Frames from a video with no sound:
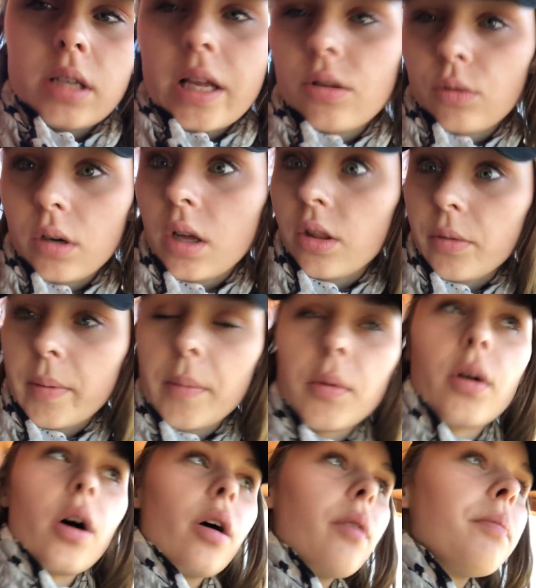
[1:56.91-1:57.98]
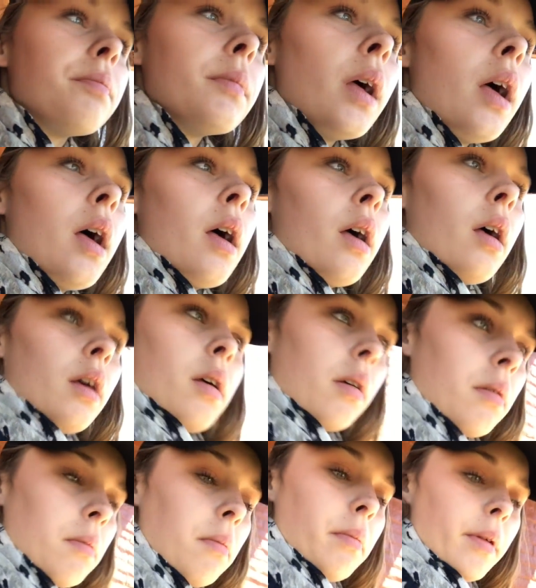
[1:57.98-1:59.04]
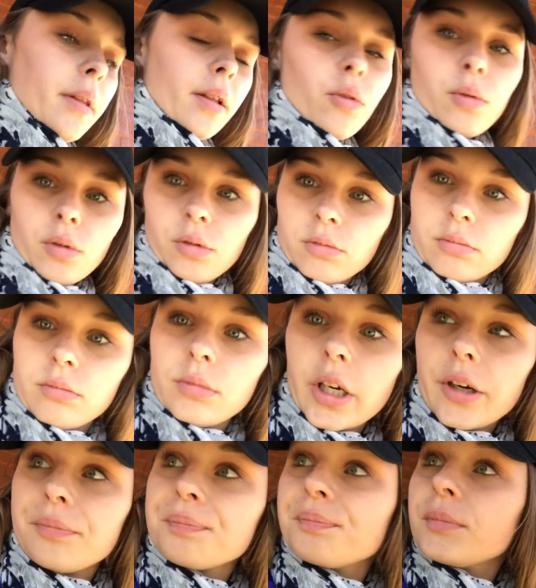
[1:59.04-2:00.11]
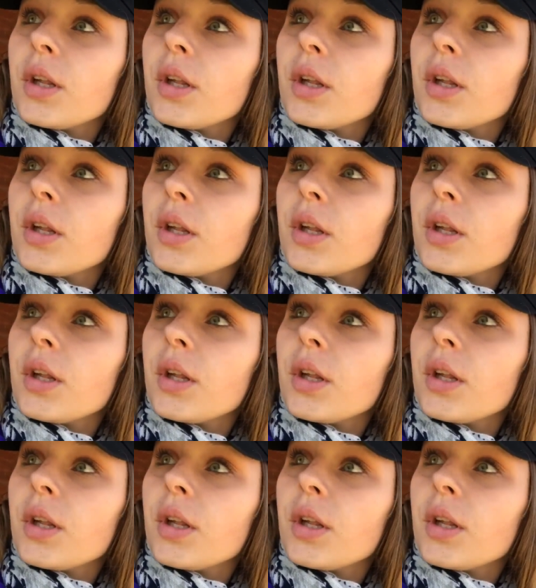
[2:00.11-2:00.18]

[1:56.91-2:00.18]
That's what other people call them. But that's what, yeah.